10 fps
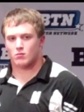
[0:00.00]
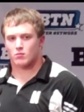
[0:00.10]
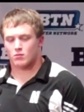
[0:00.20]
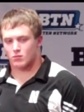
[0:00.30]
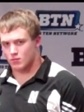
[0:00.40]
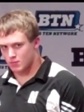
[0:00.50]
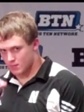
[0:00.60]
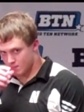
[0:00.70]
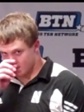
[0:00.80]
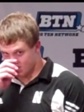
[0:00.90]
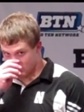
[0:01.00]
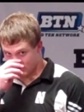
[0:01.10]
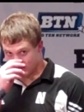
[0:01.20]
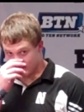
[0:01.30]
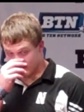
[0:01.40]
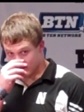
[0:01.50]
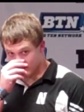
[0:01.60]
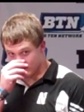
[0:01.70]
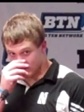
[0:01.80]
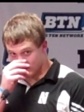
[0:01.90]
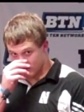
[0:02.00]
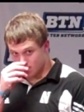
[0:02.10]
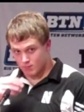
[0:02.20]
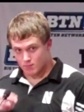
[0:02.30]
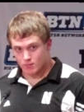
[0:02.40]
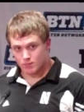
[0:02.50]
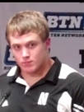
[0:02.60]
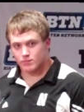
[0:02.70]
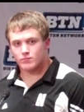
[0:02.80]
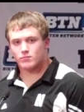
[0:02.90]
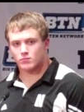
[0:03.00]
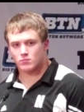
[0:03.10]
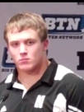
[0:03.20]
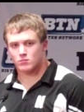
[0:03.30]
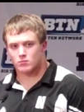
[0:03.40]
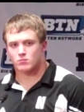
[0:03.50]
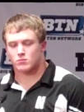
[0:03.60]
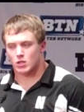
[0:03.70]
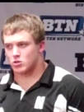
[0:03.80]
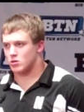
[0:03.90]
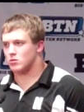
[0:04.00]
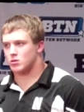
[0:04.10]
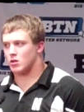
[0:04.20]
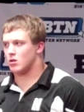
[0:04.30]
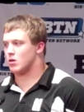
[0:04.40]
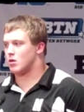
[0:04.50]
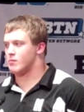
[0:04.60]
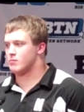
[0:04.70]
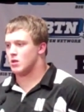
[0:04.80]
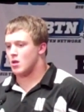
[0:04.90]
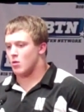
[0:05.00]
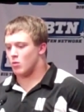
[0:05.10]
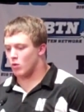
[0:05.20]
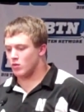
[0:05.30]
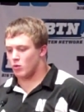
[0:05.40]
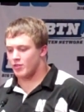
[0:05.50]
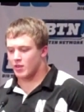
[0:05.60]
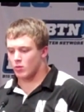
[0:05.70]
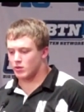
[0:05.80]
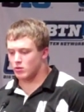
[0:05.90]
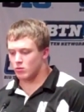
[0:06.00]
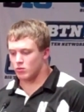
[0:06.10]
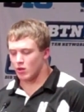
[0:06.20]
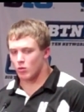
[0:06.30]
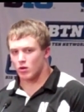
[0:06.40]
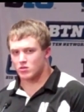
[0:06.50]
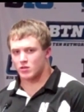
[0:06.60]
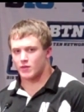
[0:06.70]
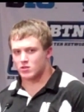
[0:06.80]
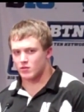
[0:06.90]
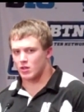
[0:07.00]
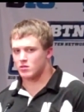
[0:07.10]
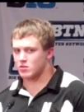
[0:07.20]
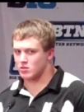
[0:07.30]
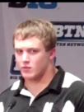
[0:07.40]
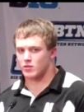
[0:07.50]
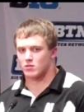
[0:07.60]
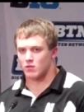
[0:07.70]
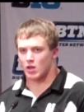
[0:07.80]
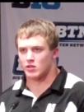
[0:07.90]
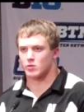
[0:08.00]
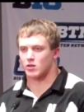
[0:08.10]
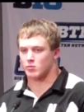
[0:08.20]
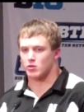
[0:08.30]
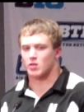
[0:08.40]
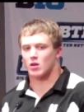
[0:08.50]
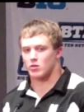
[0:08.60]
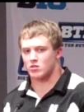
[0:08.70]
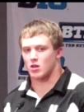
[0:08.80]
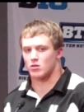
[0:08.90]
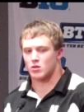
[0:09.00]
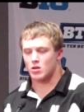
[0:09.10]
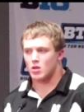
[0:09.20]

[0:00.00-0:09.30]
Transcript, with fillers: dominate, not dominate, but you know, beat up on the uh, Nebraska offensive line? Sure. You know, um, one, one thing we do really well is defensive ends and the defensive line is we communicate with each other.